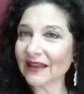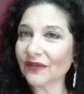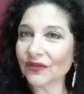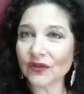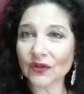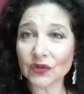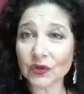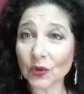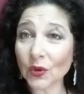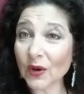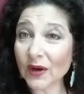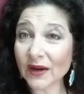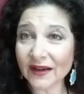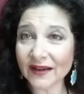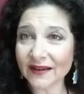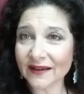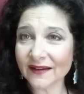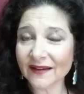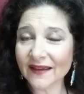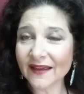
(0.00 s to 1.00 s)
in the
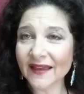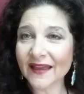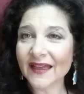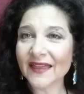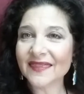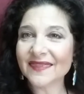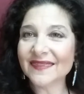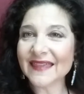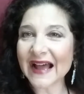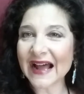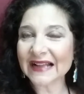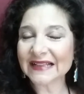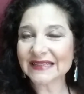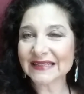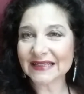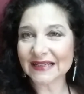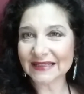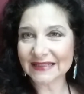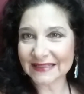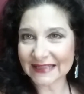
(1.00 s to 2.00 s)
Lord.
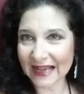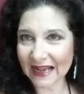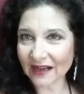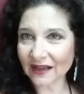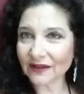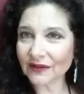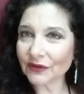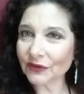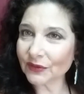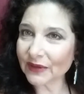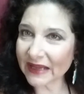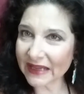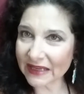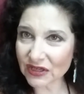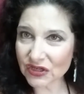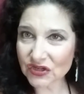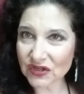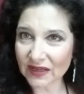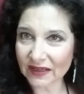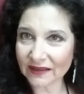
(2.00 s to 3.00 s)
That's a
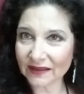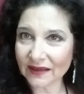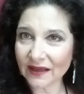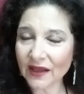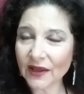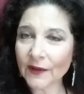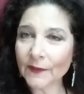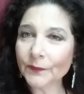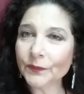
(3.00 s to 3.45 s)
declaration.